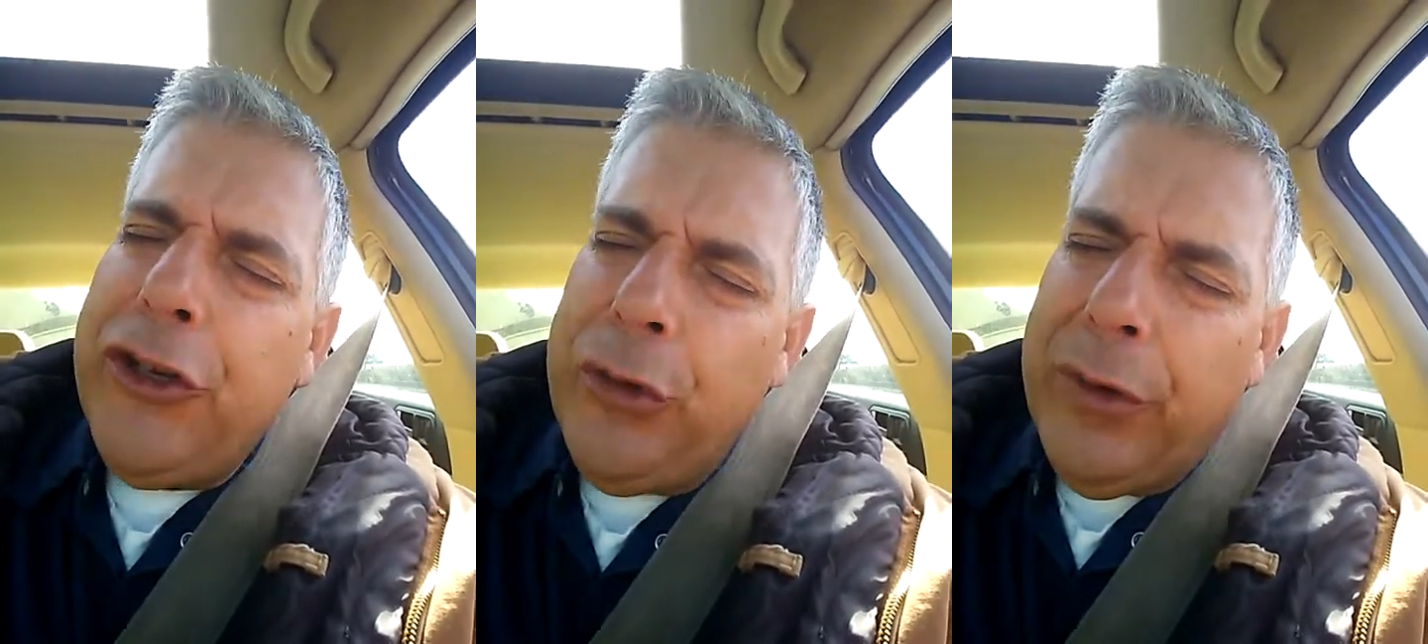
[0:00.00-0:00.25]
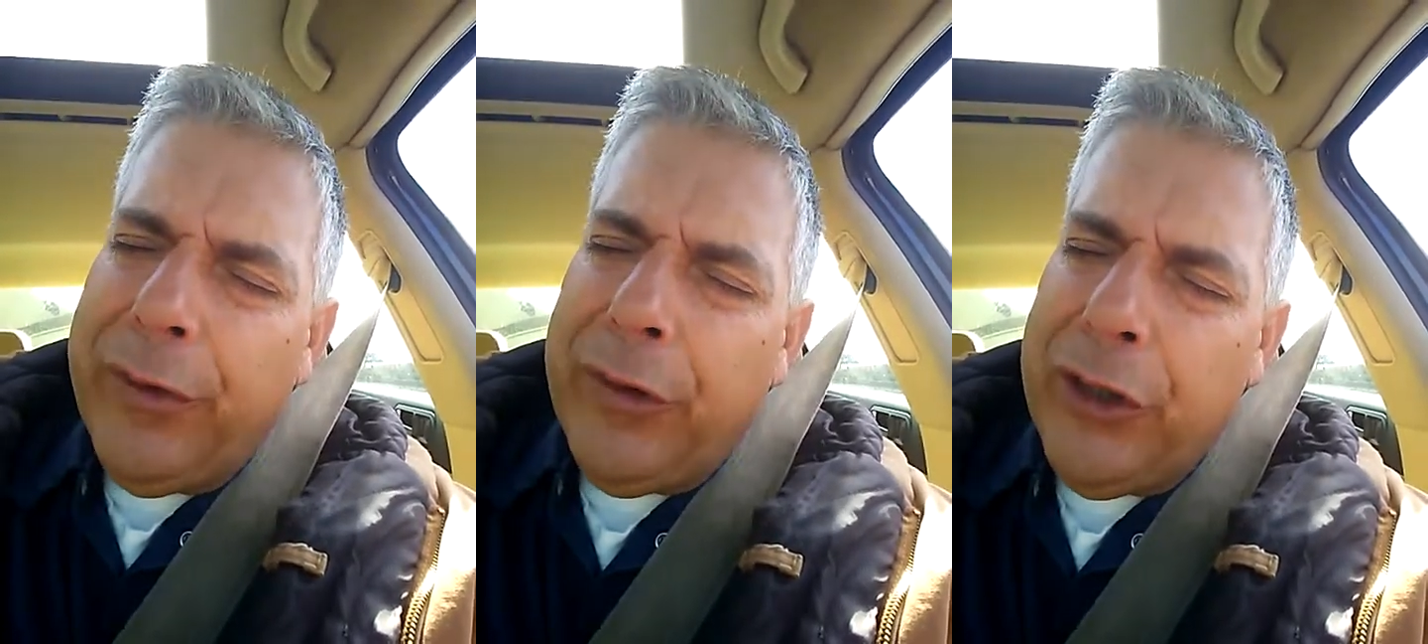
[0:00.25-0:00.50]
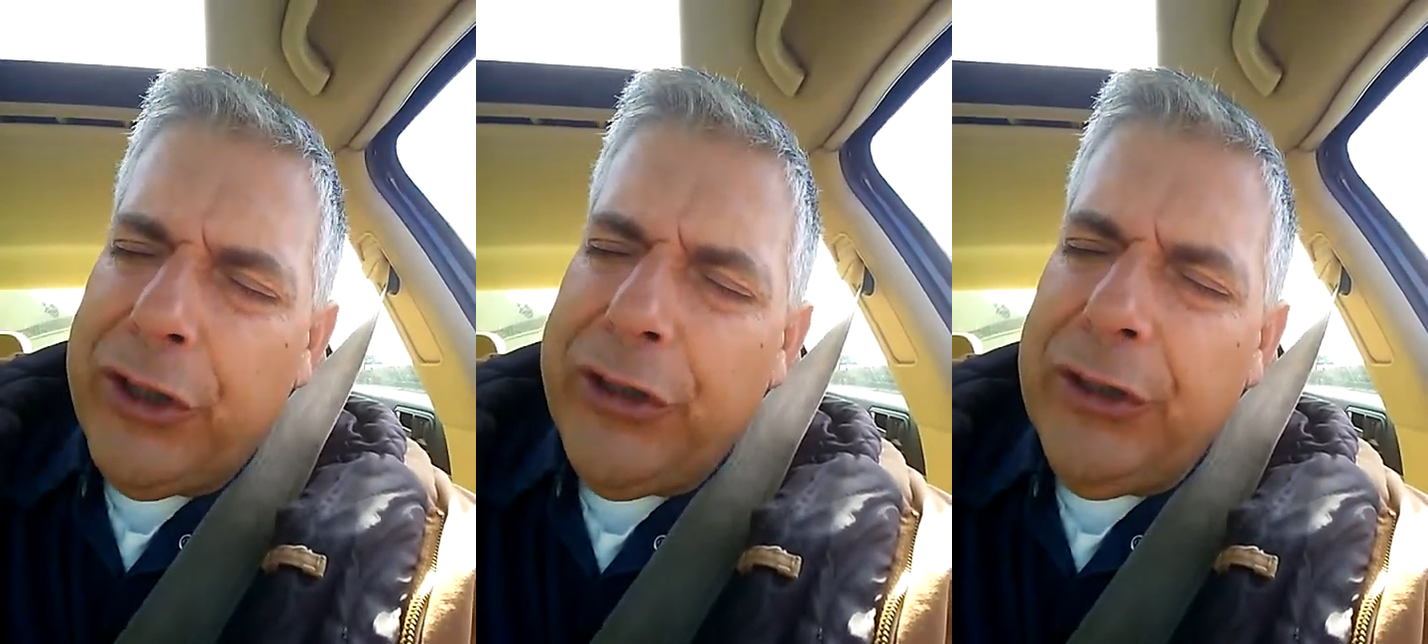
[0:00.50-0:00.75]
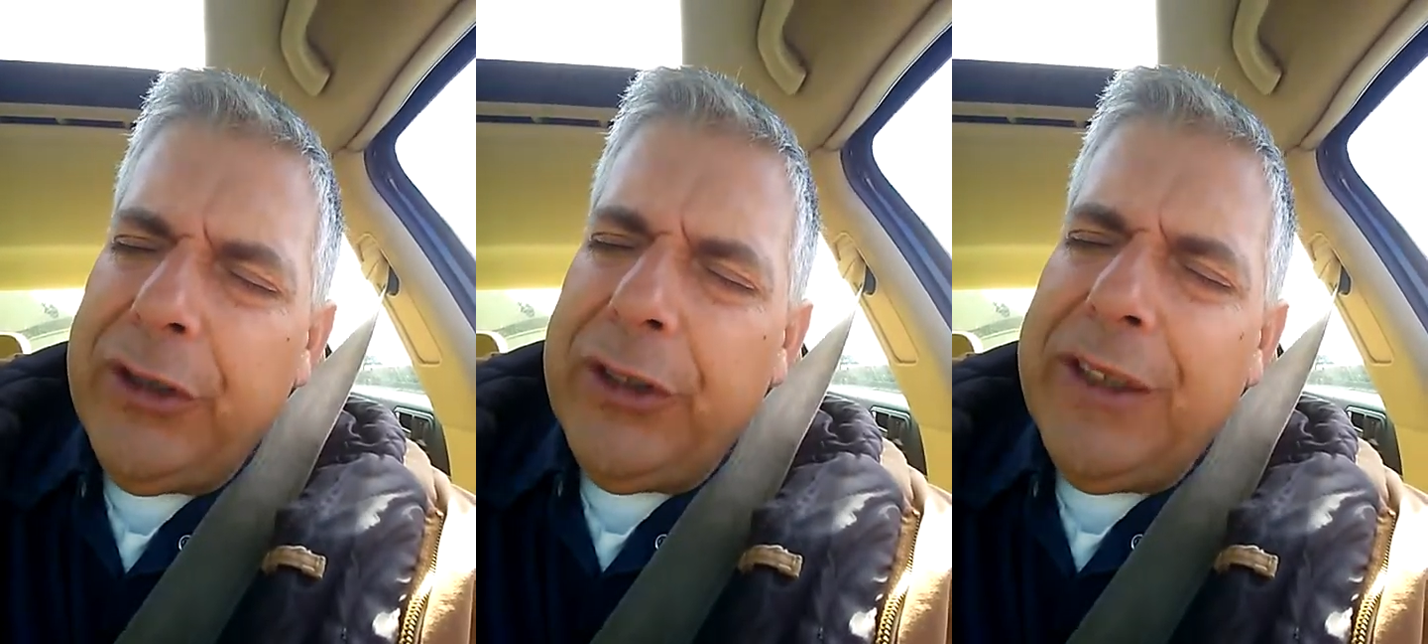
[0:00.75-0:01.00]

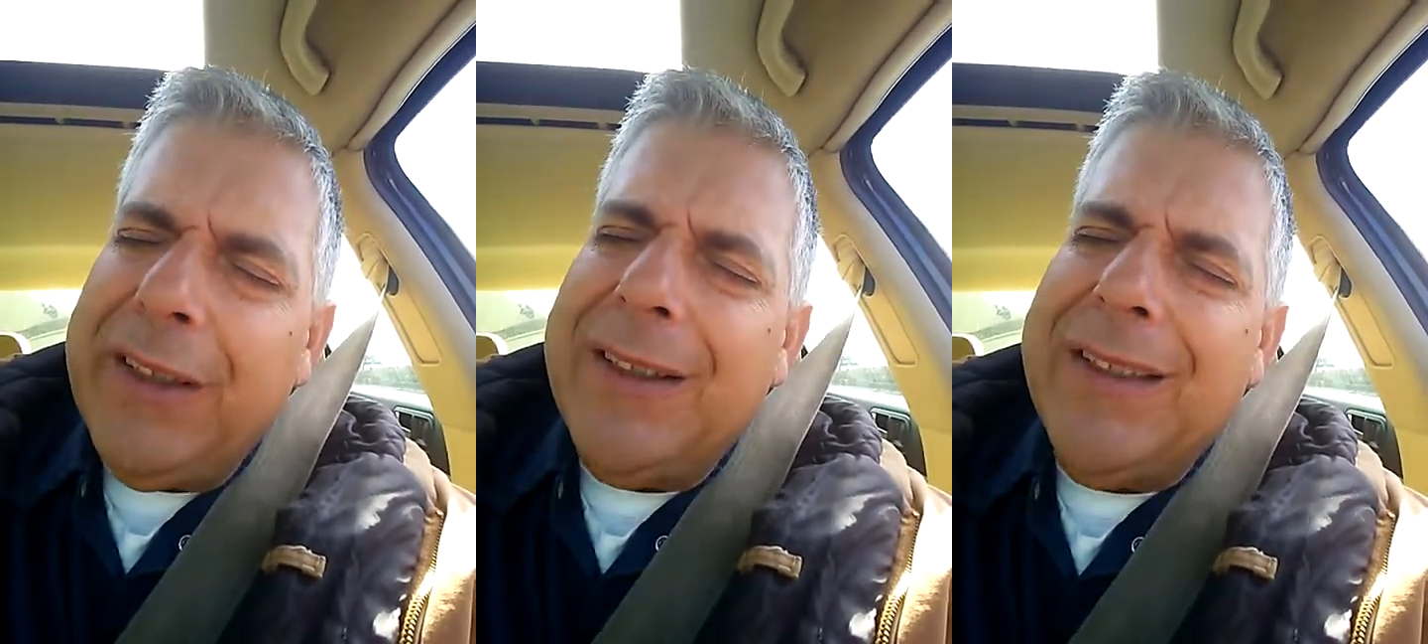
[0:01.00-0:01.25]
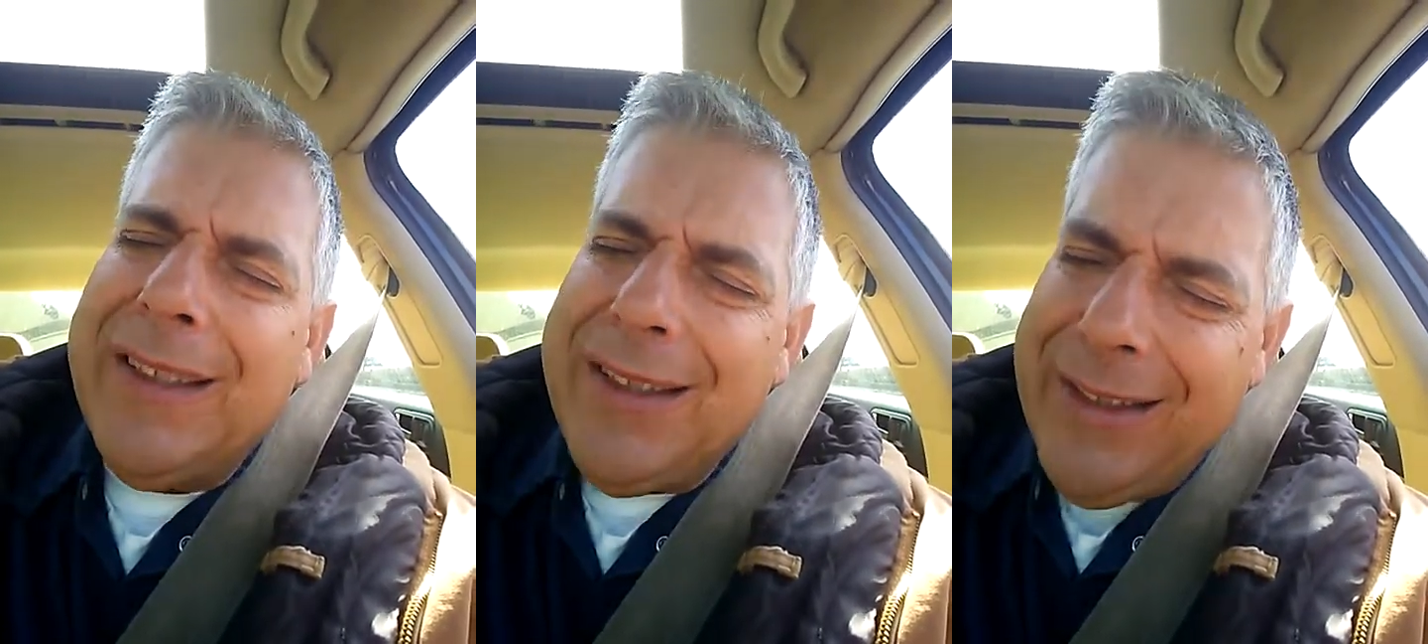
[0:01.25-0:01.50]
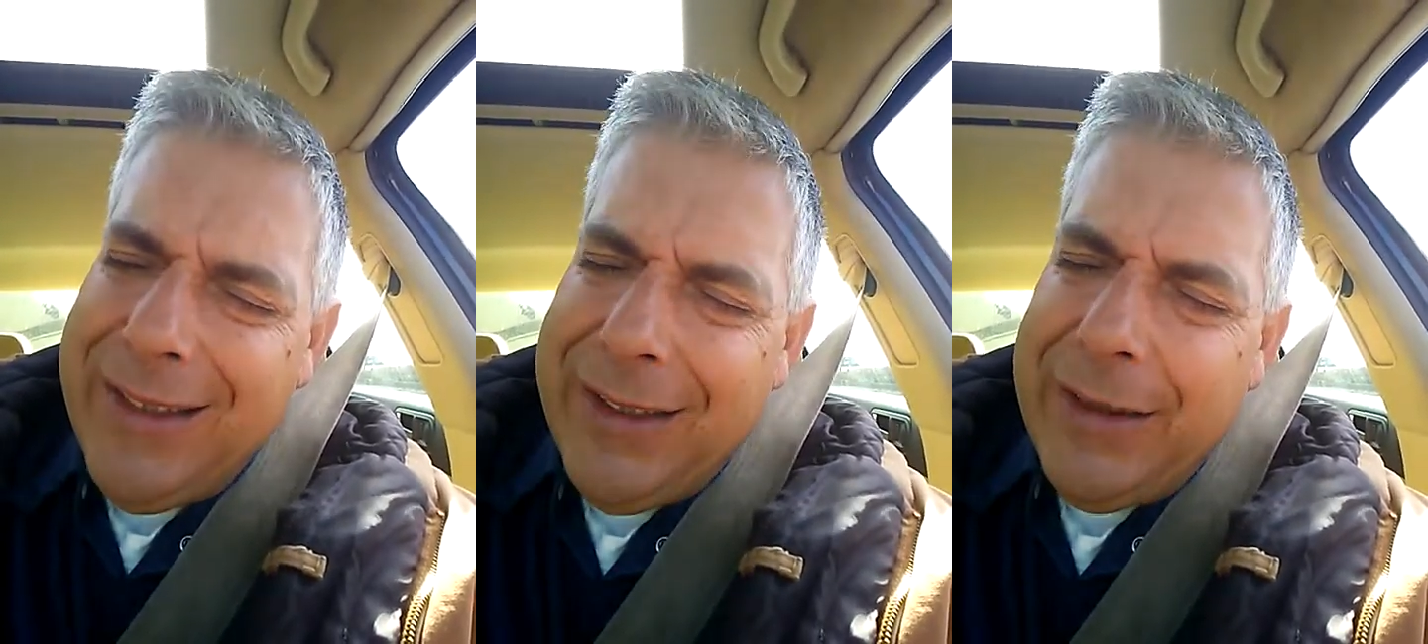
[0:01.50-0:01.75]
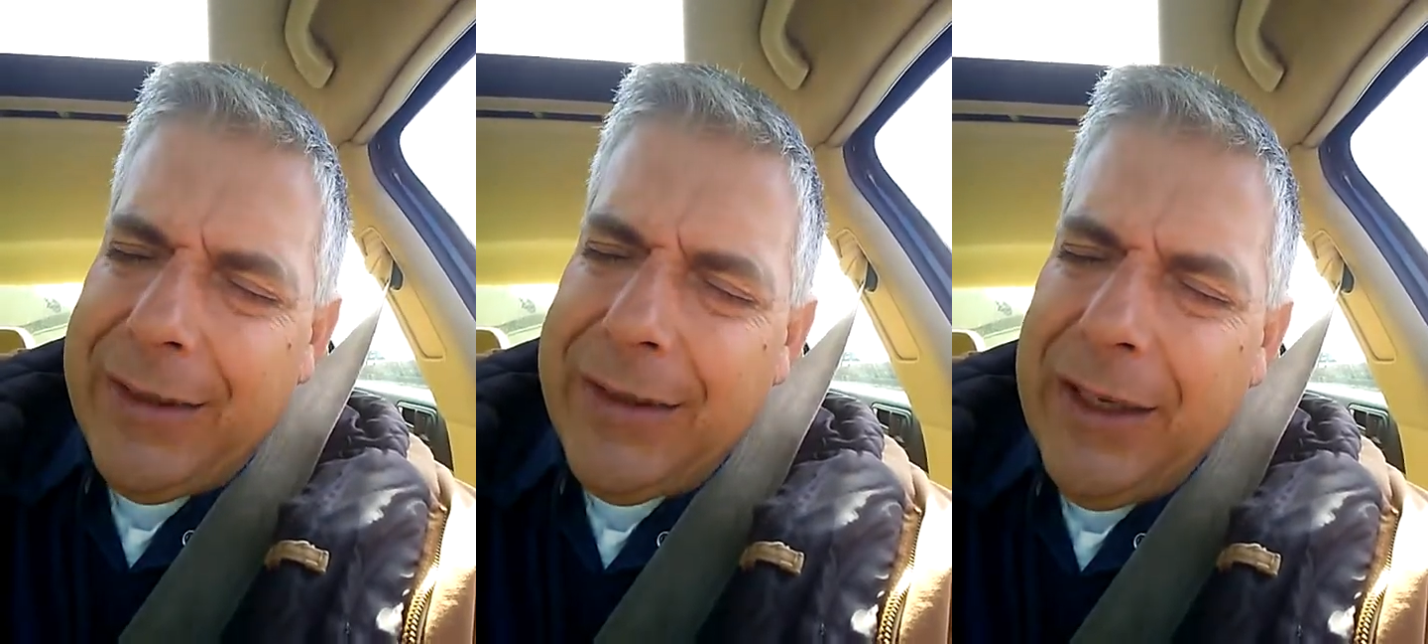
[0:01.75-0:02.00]
universal
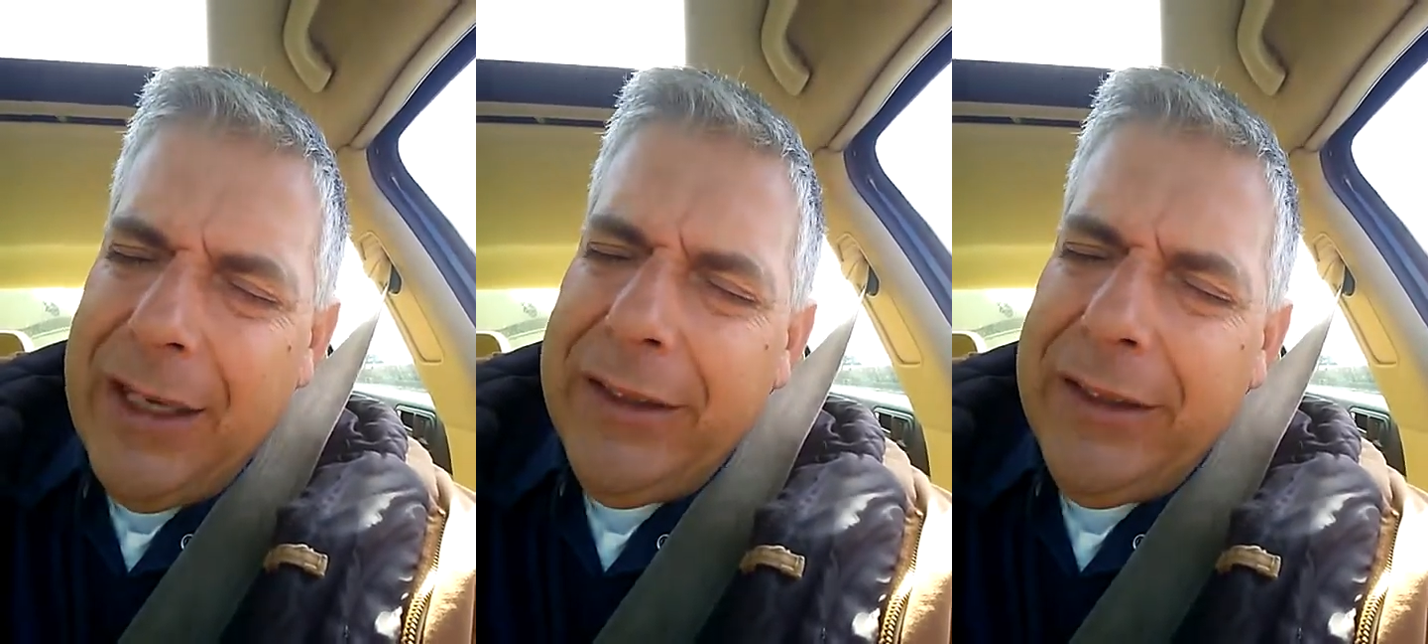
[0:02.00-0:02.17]
existence